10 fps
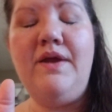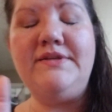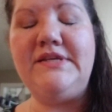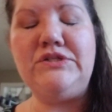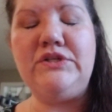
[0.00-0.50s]

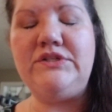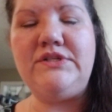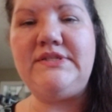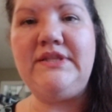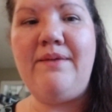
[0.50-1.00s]
essentially
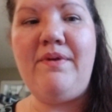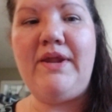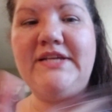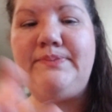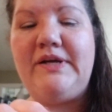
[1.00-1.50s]
just lemon
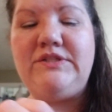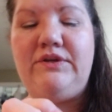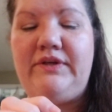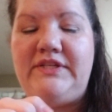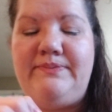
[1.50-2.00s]
icebox
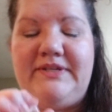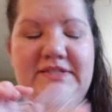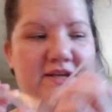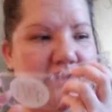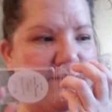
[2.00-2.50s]
cookies mixed
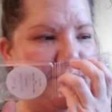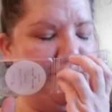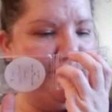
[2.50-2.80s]
together.